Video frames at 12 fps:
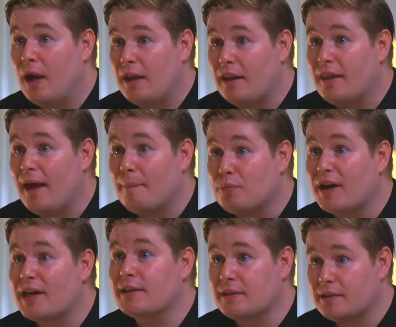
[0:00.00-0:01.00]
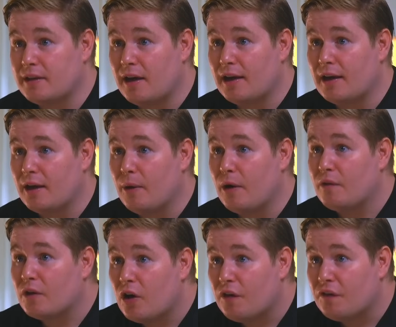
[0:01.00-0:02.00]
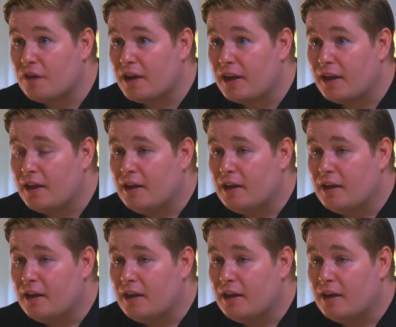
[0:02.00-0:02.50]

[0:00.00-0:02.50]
and then that breaks the silo over coffee.